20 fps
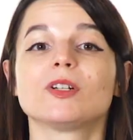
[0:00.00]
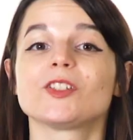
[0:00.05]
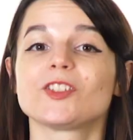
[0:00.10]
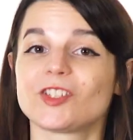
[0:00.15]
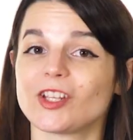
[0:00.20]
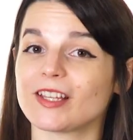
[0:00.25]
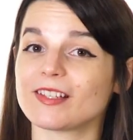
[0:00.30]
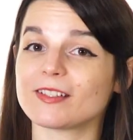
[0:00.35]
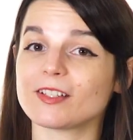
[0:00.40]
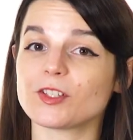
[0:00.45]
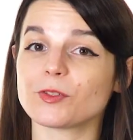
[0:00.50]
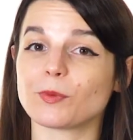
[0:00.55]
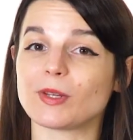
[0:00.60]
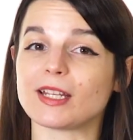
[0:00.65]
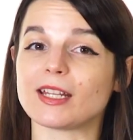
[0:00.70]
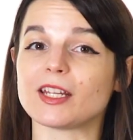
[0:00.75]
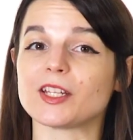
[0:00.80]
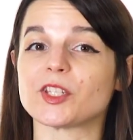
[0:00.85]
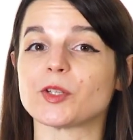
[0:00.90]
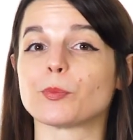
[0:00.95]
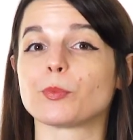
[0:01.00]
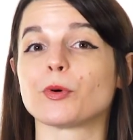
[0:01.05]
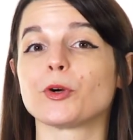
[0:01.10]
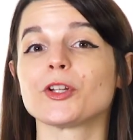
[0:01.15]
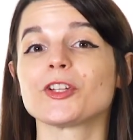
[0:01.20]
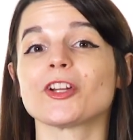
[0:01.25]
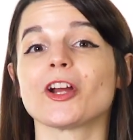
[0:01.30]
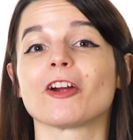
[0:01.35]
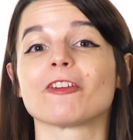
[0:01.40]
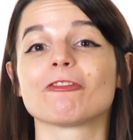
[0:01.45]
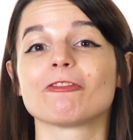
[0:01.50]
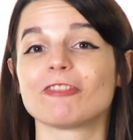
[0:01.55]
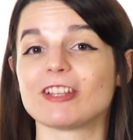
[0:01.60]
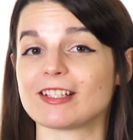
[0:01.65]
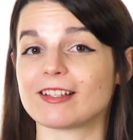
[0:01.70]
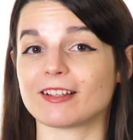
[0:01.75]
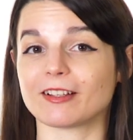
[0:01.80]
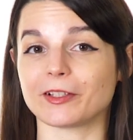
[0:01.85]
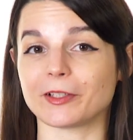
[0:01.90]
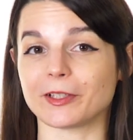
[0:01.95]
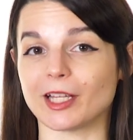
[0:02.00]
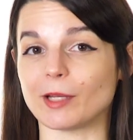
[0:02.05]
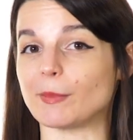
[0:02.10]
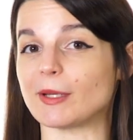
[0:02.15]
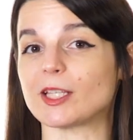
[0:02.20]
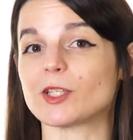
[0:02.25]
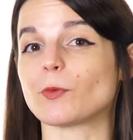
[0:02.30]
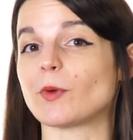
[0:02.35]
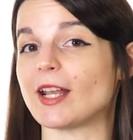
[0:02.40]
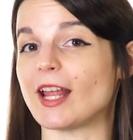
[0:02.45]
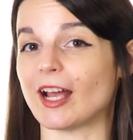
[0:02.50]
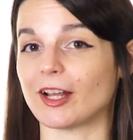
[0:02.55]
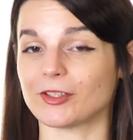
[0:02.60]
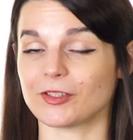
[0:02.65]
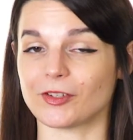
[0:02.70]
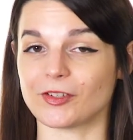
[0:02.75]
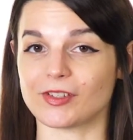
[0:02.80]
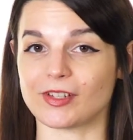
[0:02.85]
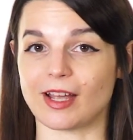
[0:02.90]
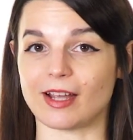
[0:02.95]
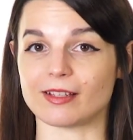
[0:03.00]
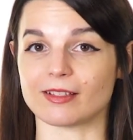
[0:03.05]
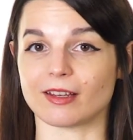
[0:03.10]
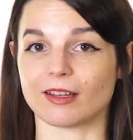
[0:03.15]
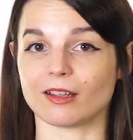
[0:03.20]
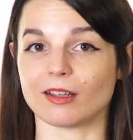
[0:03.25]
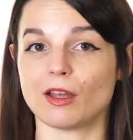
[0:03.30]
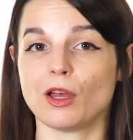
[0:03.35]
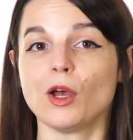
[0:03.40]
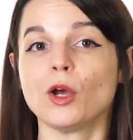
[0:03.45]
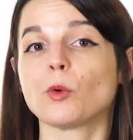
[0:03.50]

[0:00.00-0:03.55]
Just as we need to push our physical limits when exercising,